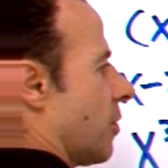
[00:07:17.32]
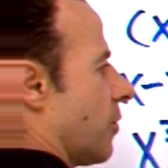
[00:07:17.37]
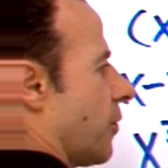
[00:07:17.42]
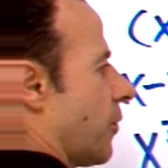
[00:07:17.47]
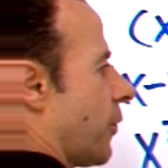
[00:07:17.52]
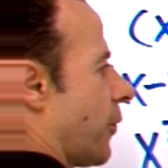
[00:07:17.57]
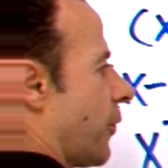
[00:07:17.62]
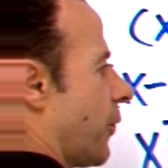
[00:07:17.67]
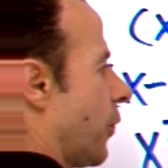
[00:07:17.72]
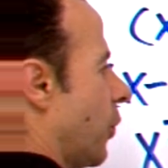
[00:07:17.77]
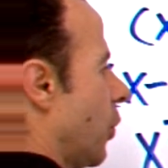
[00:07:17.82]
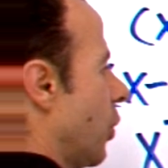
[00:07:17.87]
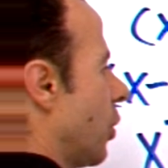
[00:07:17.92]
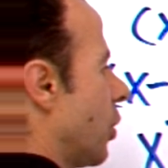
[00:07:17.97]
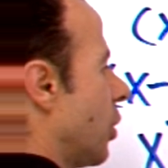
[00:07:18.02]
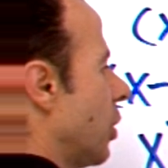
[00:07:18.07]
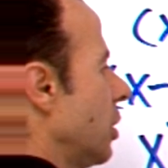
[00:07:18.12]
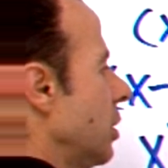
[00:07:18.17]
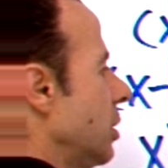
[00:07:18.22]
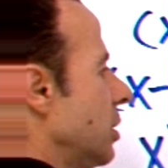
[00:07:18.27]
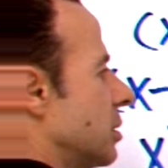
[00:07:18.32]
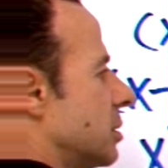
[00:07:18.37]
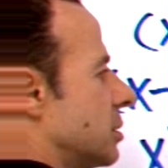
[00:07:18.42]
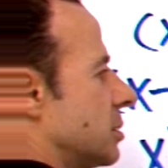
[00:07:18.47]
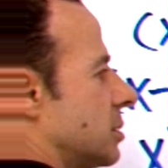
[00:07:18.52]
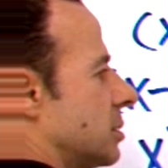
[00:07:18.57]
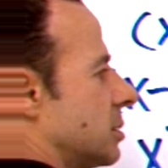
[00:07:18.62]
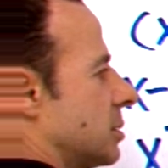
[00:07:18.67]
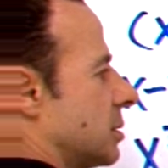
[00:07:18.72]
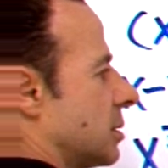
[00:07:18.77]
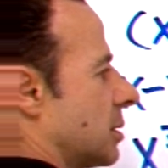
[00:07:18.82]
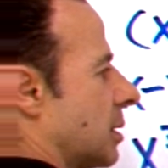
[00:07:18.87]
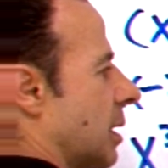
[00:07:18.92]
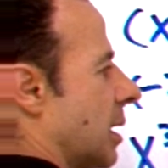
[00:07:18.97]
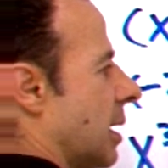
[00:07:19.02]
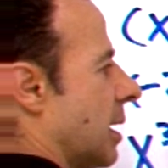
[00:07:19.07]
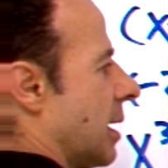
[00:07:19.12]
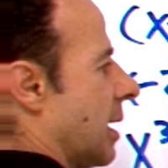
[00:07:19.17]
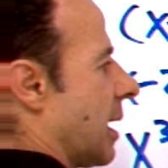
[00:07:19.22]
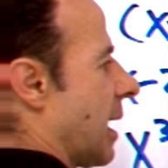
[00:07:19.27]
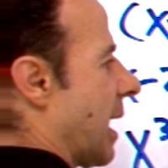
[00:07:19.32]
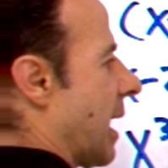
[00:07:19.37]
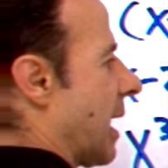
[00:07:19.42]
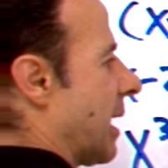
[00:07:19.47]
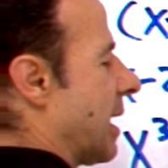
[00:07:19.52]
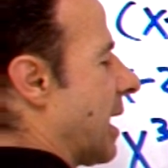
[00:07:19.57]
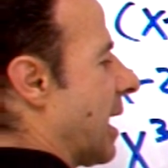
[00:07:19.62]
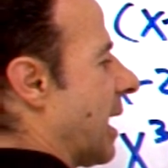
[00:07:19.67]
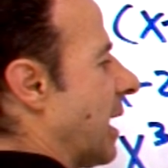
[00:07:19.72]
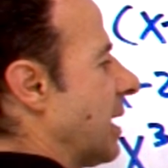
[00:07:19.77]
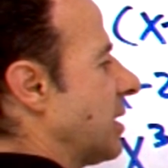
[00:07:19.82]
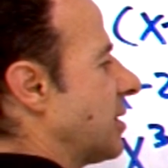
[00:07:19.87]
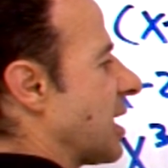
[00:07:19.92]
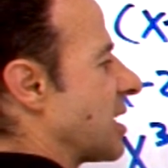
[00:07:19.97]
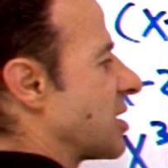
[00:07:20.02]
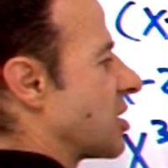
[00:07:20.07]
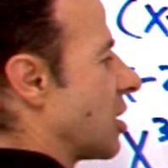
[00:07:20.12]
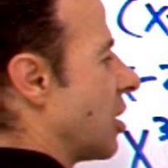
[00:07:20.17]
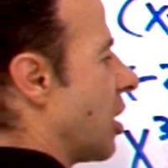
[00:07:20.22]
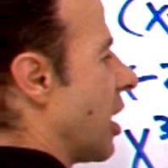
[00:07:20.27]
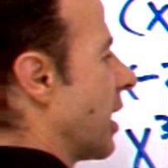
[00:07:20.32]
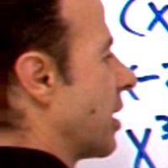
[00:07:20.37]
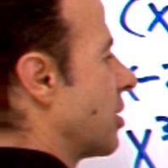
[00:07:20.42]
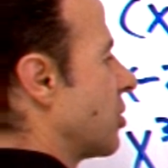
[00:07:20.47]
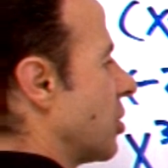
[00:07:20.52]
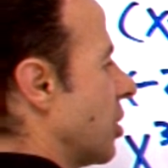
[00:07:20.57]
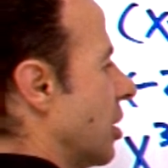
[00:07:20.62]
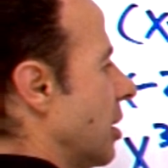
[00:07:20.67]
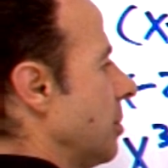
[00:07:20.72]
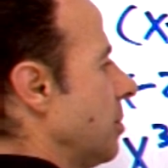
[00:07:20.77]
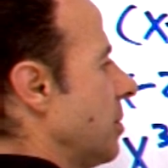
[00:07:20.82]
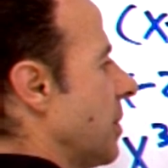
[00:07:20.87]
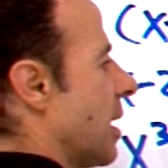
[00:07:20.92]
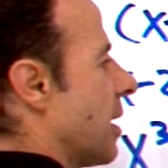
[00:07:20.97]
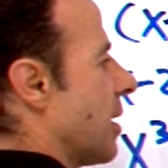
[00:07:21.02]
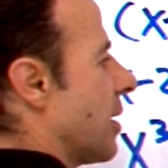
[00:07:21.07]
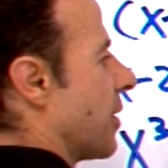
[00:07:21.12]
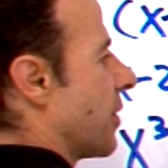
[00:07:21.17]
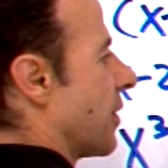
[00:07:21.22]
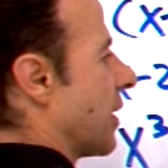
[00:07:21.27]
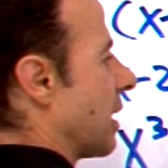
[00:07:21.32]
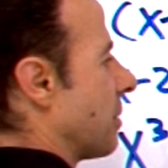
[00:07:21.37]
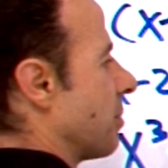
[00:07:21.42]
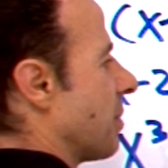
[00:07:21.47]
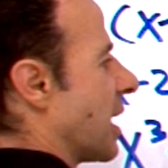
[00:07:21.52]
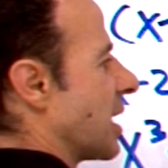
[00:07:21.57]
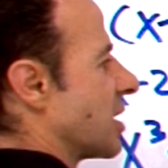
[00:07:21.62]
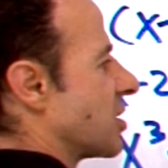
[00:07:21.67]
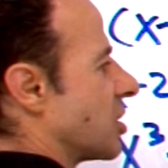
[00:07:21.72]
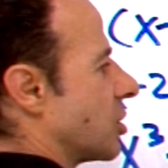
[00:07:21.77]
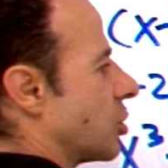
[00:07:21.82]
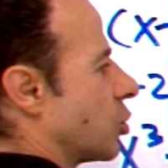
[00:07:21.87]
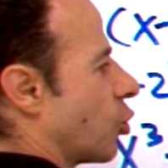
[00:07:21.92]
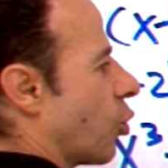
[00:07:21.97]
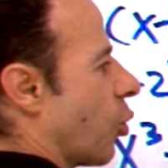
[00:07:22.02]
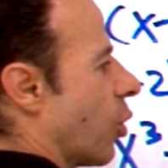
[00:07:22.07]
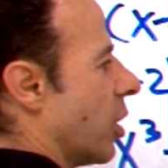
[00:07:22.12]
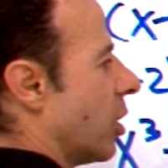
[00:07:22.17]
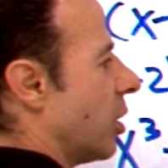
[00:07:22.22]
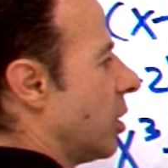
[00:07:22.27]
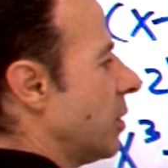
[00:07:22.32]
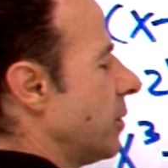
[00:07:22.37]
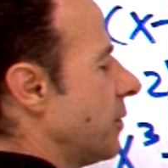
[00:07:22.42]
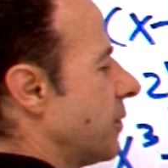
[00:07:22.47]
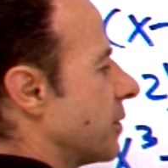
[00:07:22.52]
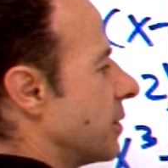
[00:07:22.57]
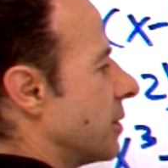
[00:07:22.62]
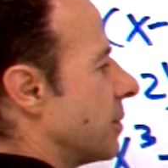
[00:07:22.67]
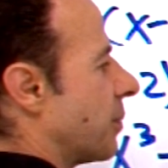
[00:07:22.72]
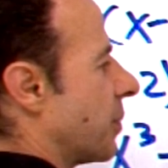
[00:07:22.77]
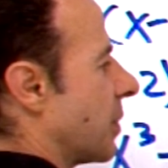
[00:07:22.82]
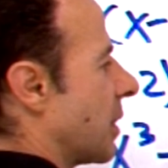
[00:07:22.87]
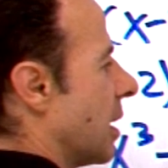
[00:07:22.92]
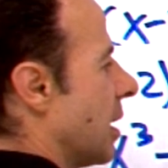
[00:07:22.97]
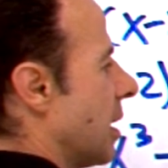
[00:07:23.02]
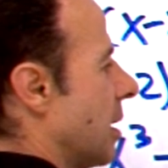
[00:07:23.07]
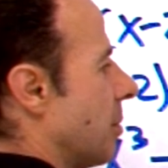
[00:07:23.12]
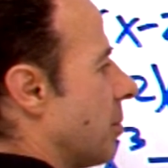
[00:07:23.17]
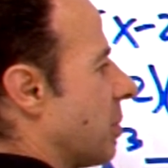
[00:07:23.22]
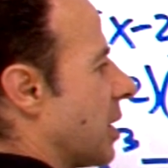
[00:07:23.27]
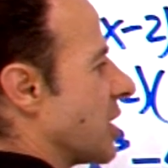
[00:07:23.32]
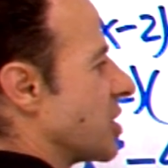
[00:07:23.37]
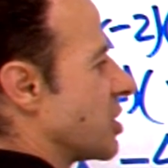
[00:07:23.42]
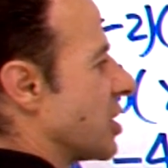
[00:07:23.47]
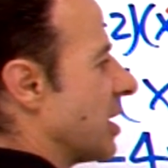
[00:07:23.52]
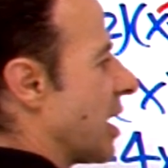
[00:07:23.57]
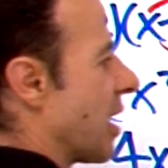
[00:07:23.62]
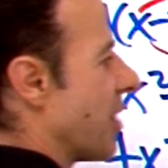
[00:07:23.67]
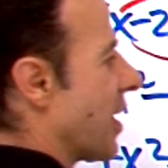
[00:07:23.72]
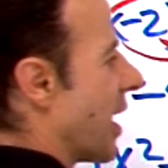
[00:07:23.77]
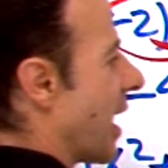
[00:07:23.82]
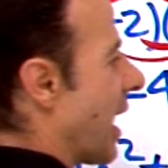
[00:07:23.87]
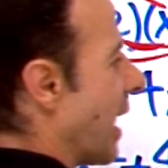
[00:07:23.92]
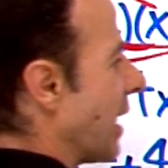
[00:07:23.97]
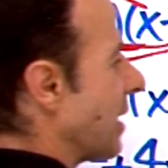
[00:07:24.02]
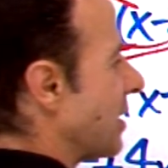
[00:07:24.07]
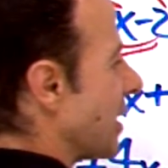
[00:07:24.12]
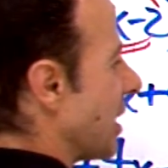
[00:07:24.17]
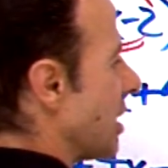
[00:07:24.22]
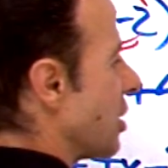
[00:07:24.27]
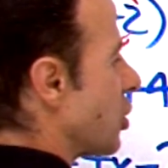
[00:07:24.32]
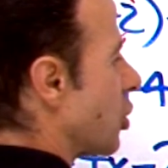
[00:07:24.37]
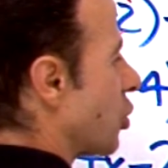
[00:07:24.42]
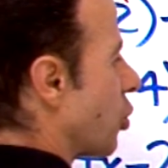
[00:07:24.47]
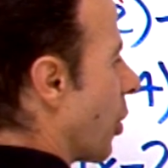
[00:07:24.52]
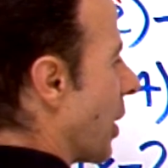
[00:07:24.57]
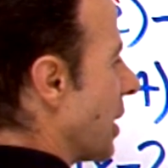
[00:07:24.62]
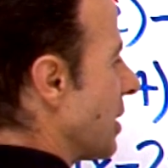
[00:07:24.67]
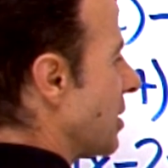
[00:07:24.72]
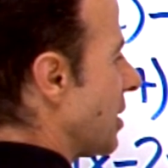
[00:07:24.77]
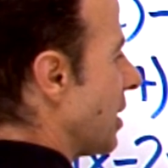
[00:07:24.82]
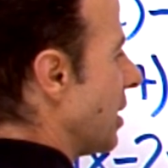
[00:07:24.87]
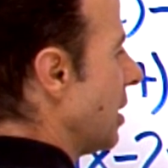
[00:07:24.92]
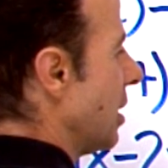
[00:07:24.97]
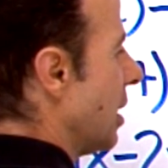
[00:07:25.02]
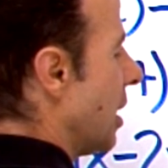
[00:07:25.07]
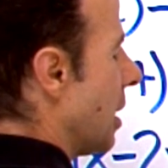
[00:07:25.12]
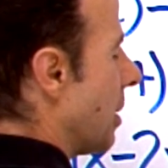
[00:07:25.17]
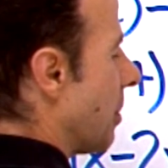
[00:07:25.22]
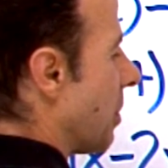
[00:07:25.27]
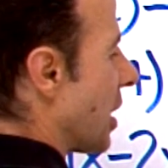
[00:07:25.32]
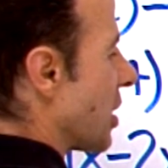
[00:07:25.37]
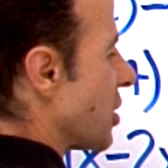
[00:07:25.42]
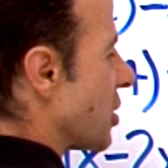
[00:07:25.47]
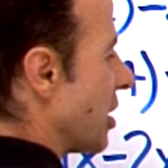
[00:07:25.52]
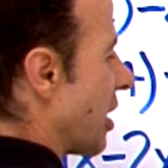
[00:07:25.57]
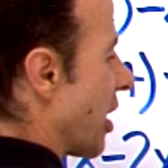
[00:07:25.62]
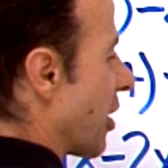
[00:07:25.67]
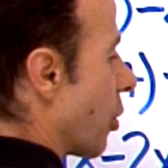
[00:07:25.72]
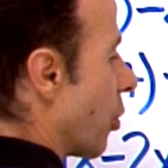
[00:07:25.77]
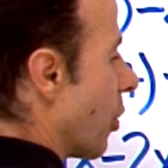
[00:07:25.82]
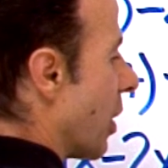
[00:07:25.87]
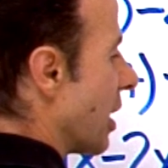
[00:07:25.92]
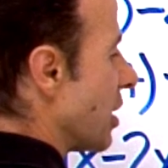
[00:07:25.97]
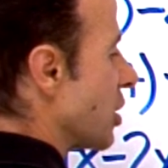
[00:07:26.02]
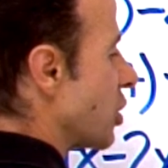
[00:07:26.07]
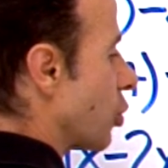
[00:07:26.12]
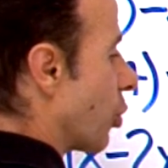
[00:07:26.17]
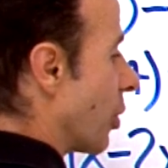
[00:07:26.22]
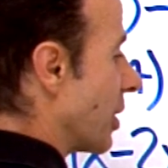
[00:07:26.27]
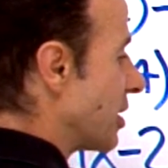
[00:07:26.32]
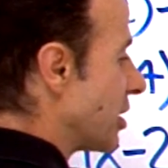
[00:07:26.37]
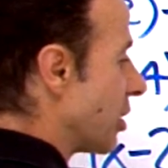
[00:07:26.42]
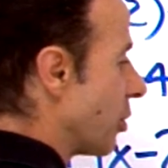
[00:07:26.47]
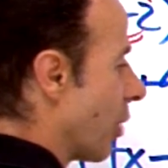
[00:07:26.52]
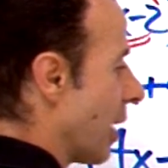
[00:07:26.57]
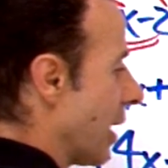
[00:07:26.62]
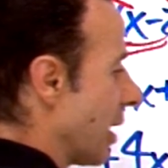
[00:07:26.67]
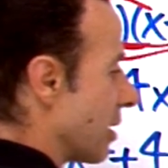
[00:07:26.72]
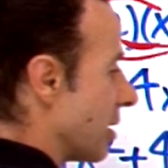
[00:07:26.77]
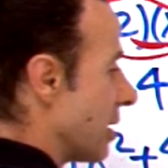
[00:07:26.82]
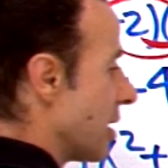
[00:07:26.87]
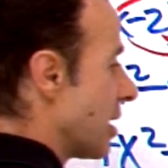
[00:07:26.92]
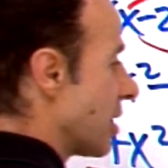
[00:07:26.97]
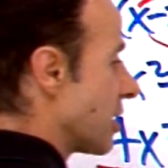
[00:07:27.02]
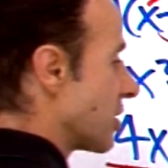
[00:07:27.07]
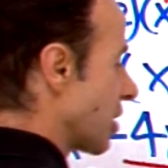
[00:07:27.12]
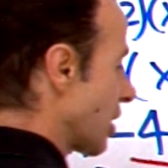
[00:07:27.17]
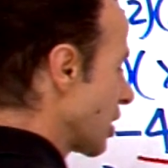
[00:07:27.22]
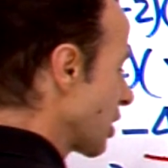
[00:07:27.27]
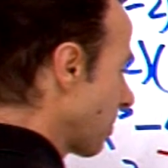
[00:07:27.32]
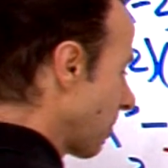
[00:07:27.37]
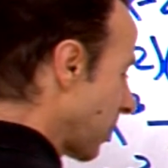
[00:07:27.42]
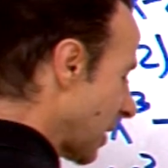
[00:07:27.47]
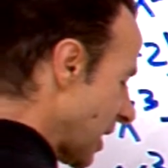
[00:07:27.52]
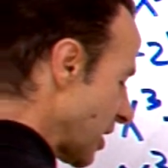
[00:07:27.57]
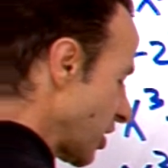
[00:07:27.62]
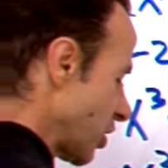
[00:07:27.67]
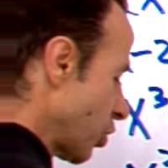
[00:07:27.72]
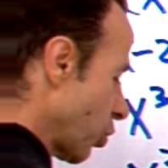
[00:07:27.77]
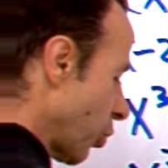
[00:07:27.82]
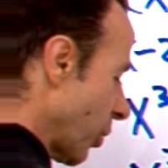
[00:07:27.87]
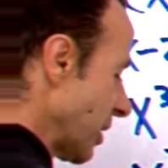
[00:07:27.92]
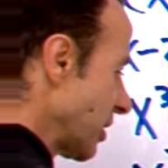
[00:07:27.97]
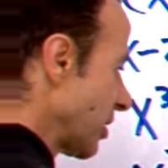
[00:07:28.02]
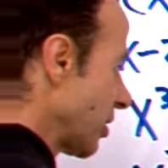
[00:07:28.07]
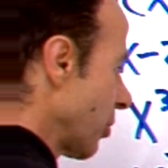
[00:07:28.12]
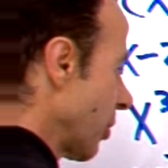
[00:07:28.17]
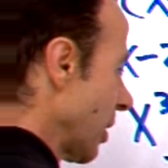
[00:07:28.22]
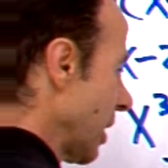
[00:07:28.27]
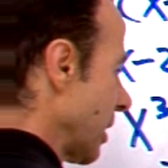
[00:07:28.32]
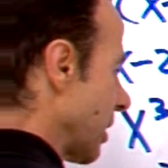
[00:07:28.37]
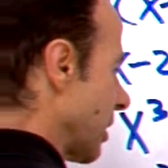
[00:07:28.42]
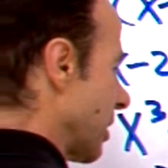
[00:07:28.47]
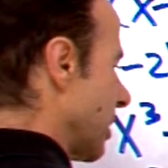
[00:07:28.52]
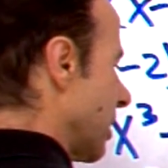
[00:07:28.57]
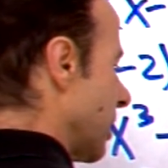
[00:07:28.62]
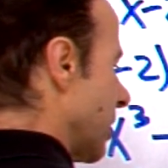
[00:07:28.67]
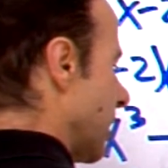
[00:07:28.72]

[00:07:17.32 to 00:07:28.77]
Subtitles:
4 and 8, that's a like term, that makes it 12, plus another 8 is 20, plus another 1 is 21. So it's plus 21.